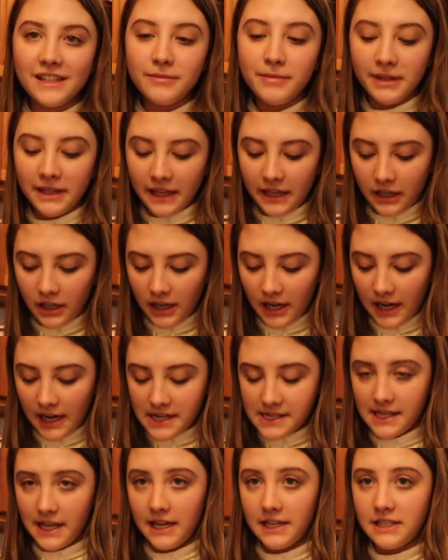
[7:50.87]
a little bit later and I
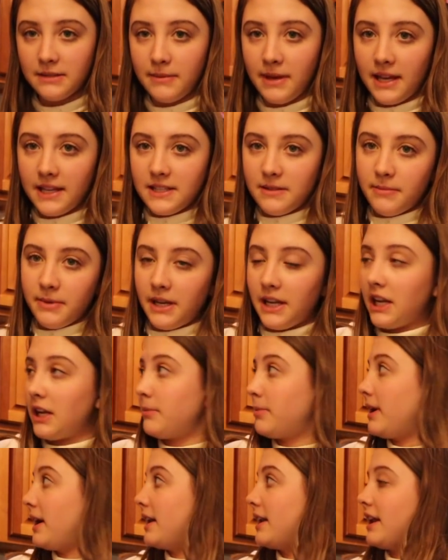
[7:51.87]
decided to make some
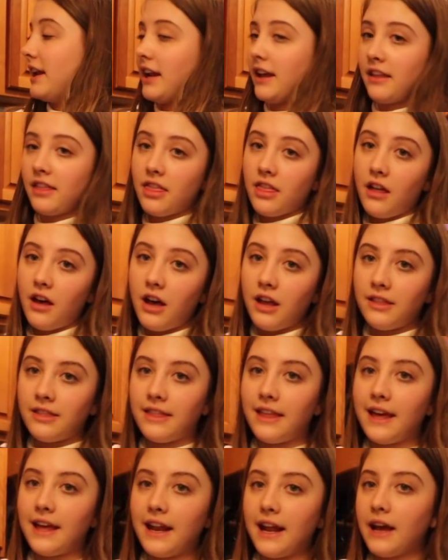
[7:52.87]
banana bread, and I thought
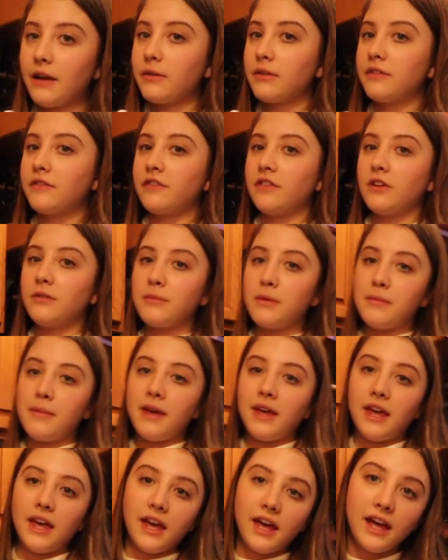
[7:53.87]
that I would film me
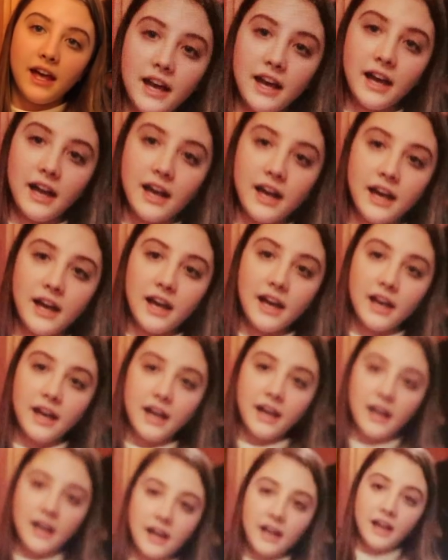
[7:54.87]
making it.
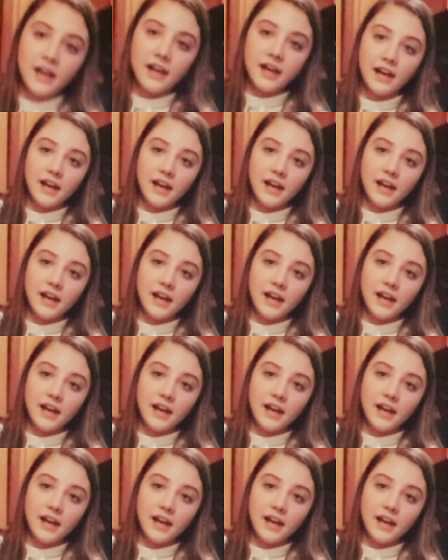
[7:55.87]
So, editing